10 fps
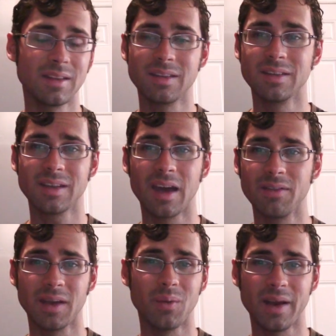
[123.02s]
This is kind
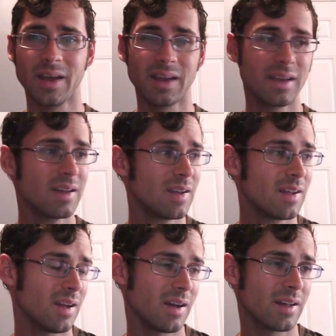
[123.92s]
of like what I
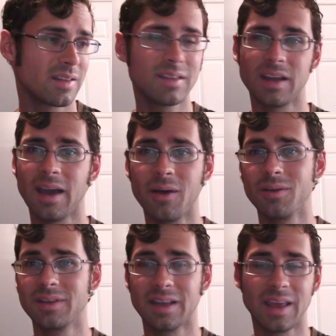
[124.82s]
set
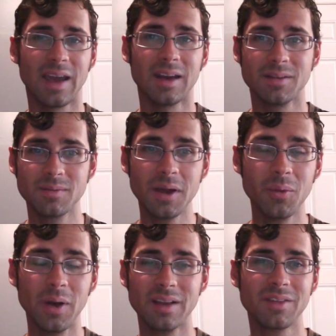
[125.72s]
out to get
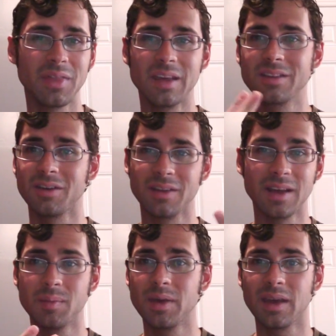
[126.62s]
once things started,
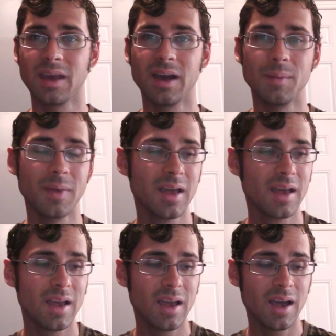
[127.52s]
like, picking up.
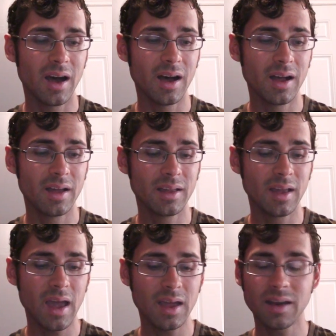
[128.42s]

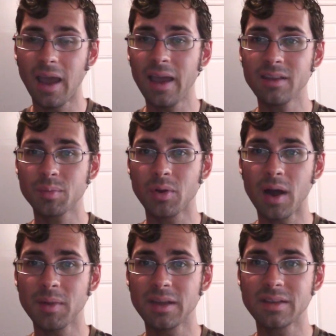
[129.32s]
And as
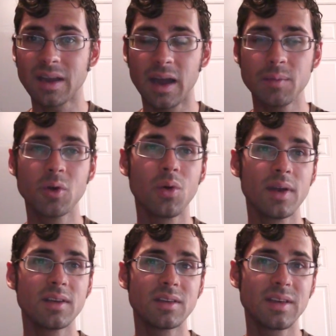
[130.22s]
promised, I'm
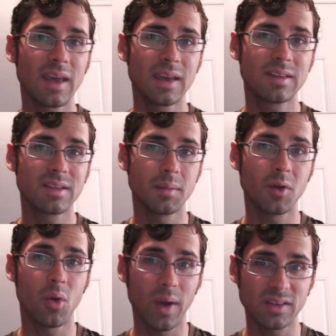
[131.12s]
going to take
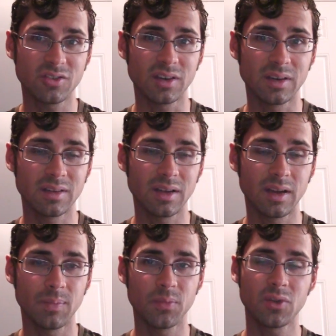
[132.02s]
some questions.
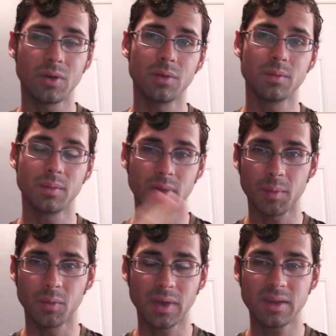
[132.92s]
So a
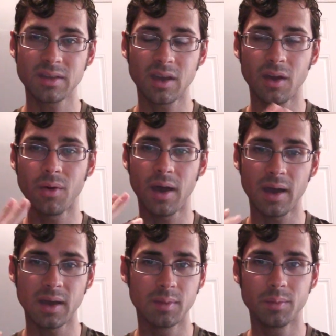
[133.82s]
couple weeks ago,
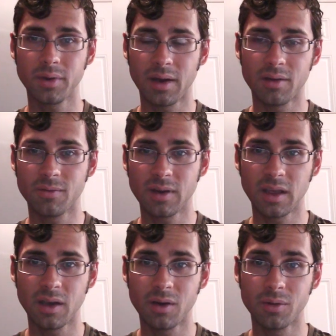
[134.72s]
I put out a
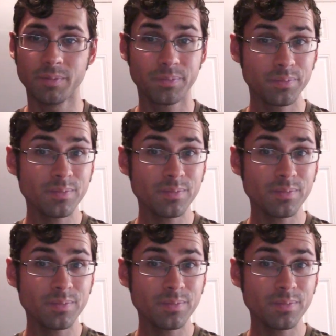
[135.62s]
video